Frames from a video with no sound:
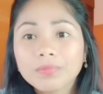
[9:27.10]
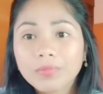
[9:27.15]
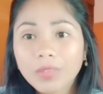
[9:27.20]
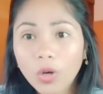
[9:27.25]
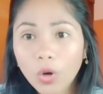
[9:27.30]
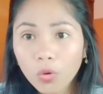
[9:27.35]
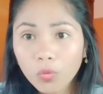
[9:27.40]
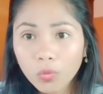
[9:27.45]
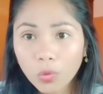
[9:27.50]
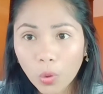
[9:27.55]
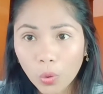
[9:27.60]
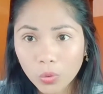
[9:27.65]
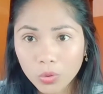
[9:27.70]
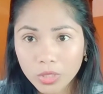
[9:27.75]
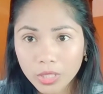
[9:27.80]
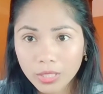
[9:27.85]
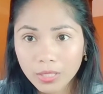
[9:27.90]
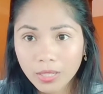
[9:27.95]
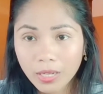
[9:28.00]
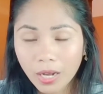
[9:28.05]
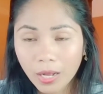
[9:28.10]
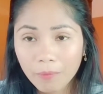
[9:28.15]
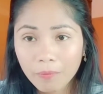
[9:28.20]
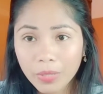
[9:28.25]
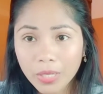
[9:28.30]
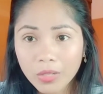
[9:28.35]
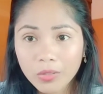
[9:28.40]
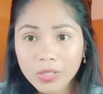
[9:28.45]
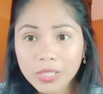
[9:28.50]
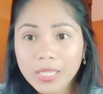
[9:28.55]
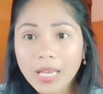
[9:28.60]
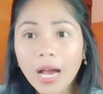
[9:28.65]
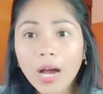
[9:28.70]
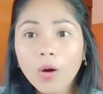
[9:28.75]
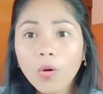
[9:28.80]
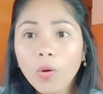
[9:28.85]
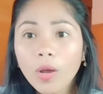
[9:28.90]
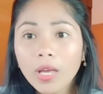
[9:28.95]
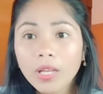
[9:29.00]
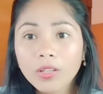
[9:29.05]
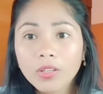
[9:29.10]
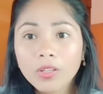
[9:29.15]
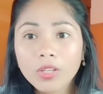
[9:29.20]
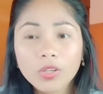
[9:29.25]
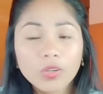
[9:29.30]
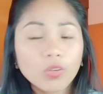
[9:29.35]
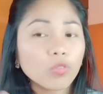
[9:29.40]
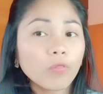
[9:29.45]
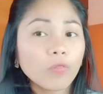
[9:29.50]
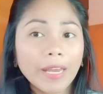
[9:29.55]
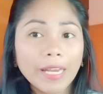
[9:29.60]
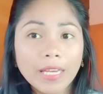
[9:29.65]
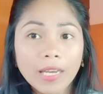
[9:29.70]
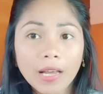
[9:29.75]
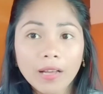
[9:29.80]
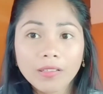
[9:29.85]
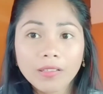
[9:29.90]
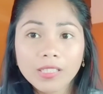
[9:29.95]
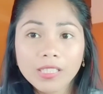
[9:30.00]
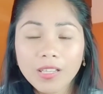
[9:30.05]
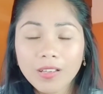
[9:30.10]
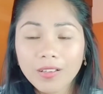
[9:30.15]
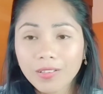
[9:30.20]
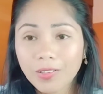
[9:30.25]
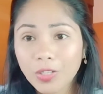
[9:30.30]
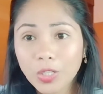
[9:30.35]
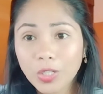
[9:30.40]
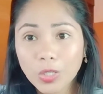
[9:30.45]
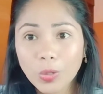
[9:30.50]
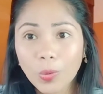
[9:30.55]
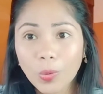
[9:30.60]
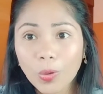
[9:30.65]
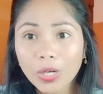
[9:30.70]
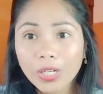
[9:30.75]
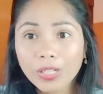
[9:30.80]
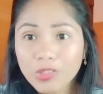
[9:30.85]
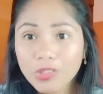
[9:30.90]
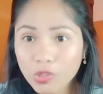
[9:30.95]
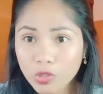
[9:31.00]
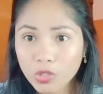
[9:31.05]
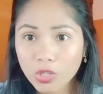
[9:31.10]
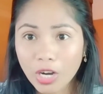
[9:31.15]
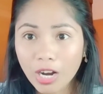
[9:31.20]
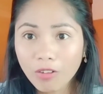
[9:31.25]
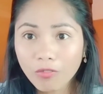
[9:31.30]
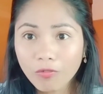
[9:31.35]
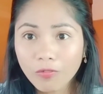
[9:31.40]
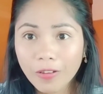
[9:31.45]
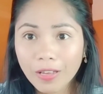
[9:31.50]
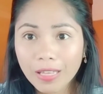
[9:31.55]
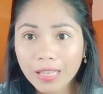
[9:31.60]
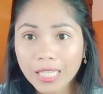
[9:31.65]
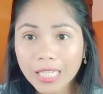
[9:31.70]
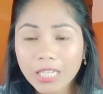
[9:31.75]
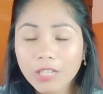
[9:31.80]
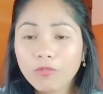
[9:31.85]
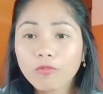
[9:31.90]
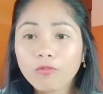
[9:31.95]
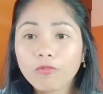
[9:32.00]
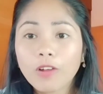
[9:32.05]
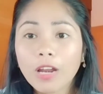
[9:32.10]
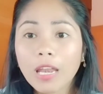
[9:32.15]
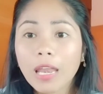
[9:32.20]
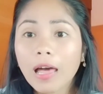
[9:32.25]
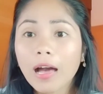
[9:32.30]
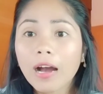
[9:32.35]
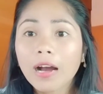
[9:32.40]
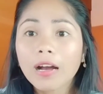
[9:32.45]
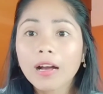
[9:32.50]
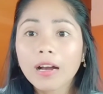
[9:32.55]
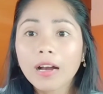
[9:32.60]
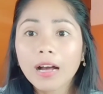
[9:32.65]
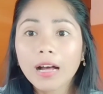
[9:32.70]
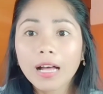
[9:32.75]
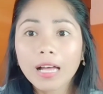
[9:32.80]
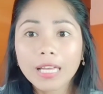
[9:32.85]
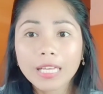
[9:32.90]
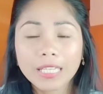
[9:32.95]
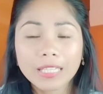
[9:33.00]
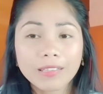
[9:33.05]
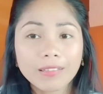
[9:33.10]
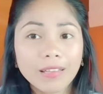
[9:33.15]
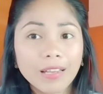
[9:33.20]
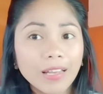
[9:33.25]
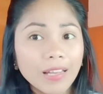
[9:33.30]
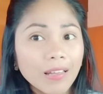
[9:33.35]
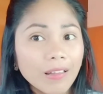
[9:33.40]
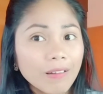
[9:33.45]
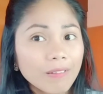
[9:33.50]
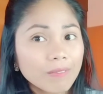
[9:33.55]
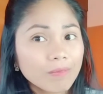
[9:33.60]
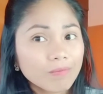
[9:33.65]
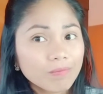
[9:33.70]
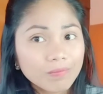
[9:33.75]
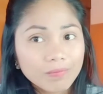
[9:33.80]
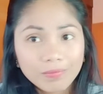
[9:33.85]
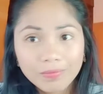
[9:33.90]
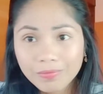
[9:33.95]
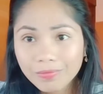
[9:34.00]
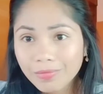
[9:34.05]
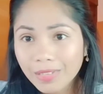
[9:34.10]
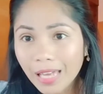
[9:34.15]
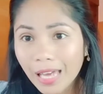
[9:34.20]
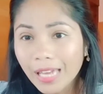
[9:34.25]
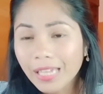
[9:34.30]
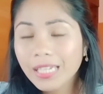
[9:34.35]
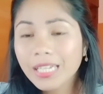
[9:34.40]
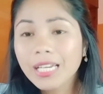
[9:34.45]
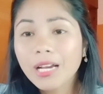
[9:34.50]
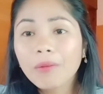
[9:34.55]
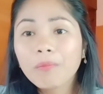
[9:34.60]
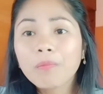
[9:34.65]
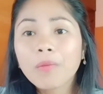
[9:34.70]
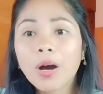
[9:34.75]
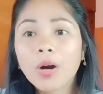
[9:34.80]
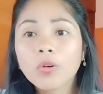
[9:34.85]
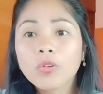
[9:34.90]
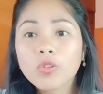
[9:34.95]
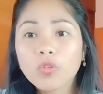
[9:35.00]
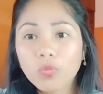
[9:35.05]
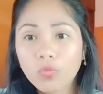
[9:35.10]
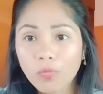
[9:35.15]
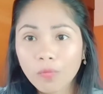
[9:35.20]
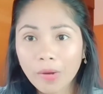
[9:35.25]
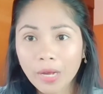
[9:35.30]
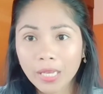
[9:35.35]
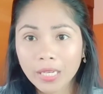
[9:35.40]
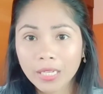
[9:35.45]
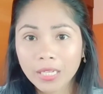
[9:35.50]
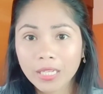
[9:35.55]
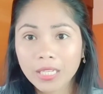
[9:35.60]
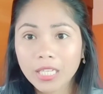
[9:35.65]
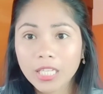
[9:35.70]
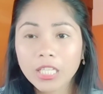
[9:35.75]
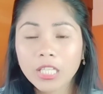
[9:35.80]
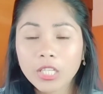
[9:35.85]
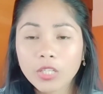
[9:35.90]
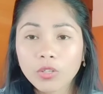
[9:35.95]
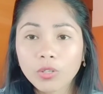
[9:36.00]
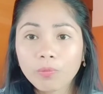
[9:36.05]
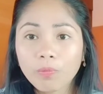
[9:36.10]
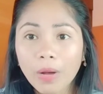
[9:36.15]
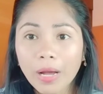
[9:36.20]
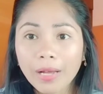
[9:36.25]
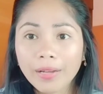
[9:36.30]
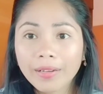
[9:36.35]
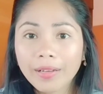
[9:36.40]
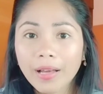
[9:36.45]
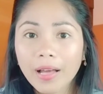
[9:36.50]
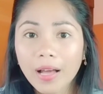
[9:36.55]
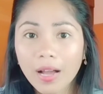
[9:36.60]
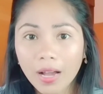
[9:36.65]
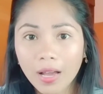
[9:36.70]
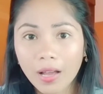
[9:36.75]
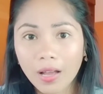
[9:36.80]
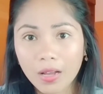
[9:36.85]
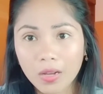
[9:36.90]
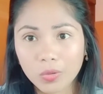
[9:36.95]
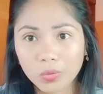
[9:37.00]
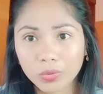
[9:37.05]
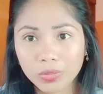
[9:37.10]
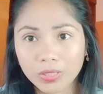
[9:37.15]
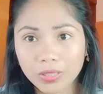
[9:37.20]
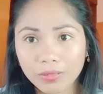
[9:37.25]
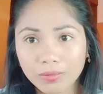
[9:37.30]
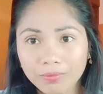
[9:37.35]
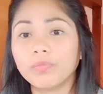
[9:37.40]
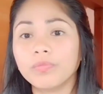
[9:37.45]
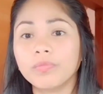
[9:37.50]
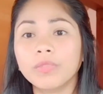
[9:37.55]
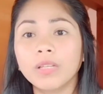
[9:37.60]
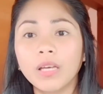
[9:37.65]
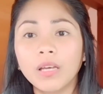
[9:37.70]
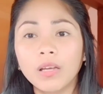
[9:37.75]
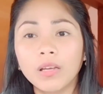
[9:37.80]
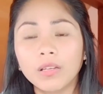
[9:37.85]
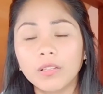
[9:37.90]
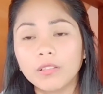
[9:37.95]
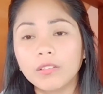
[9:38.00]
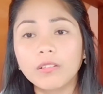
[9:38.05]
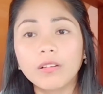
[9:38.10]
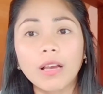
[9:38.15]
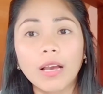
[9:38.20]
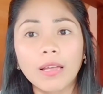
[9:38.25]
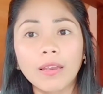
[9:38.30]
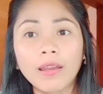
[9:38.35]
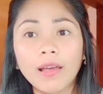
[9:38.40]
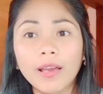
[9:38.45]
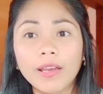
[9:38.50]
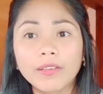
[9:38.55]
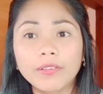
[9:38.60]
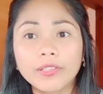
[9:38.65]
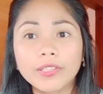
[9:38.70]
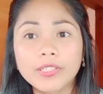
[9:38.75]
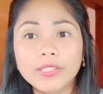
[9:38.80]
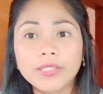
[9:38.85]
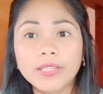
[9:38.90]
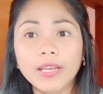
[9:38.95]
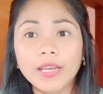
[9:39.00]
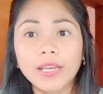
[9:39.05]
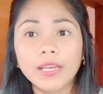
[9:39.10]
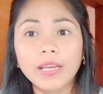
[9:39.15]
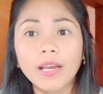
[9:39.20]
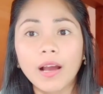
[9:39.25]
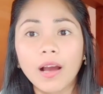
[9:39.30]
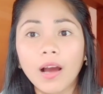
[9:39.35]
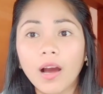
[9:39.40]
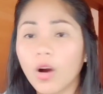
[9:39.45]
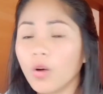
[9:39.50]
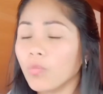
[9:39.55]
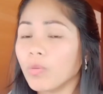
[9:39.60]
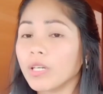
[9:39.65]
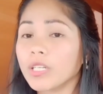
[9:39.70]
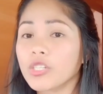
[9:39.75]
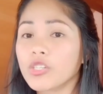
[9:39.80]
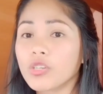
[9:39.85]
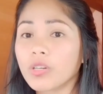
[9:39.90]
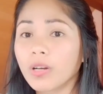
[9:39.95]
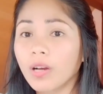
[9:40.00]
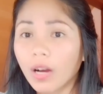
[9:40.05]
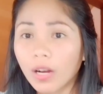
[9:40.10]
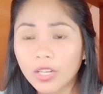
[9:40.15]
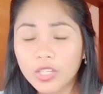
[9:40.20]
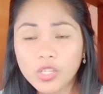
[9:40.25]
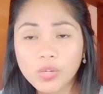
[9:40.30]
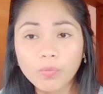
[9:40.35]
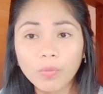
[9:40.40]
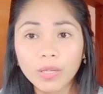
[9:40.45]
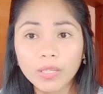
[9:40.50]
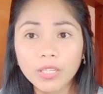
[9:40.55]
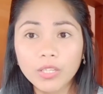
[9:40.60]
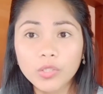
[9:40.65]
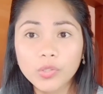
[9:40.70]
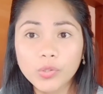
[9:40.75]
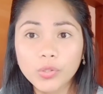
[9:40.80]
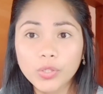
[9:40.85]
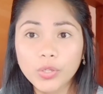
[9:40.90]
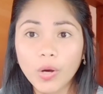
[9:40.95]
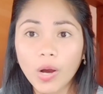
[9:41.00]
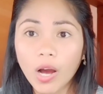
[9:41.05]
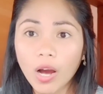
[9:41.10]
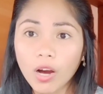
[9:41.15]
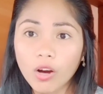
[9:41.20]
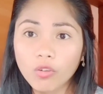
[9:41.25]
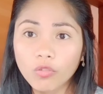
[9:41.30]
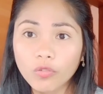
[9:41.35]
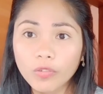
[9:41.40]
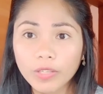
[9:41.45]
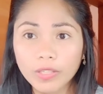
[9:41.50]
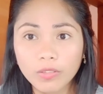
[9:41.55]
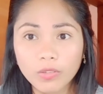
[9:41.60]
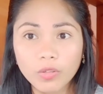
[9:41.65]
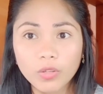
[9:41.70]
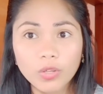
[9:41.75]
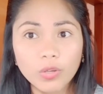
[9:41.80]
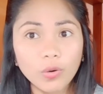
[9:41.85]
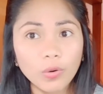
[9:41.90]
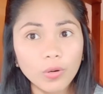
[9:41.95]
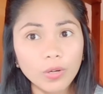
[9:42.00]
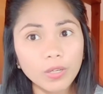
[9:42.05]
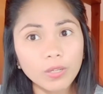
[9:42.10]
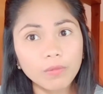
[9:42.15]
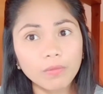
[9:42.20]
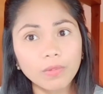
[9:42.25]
offloaded ka. Because how can you finance your travel if wala ka kahit any amount of money in your bank account? You can either say how much cash money do you have in your